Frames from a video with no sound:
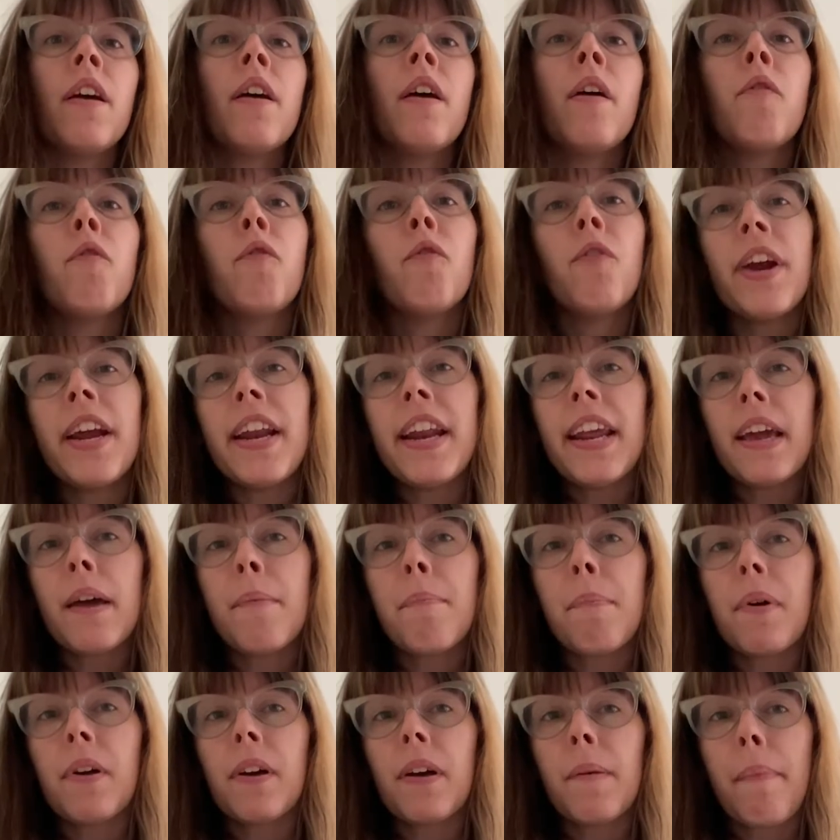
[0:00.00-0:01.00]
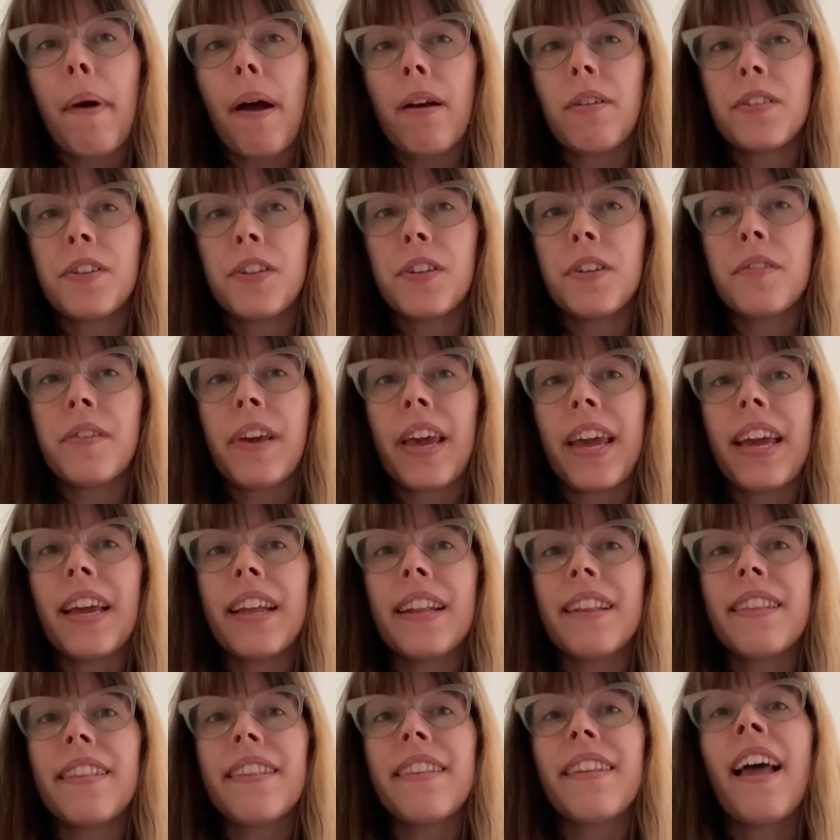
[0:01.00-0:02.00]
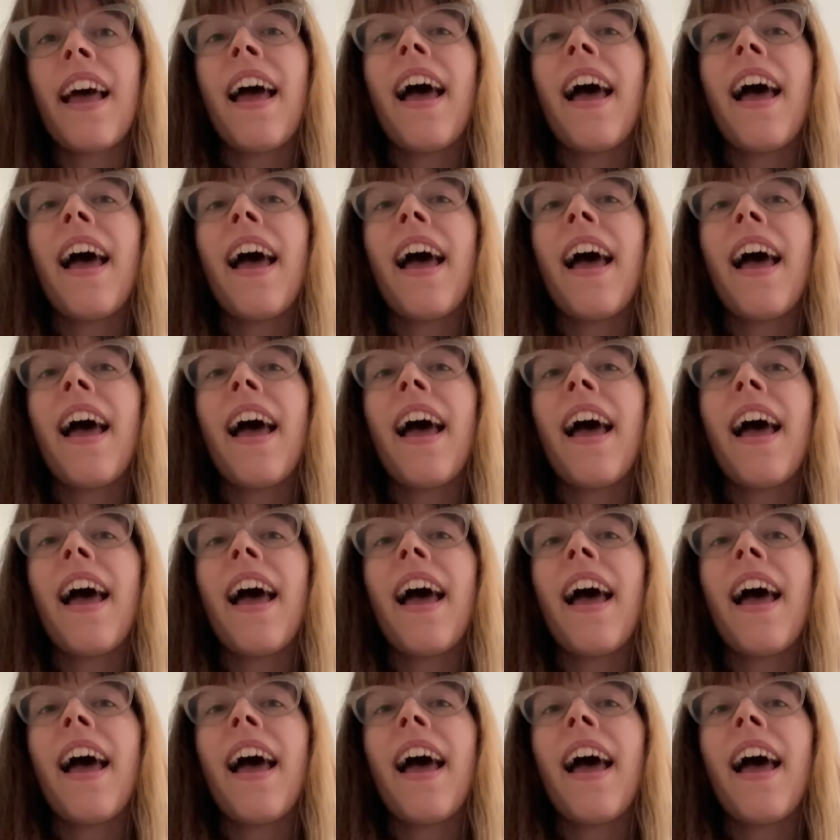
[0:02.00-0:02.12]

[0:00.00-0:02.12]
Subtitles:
reading a book about toucans,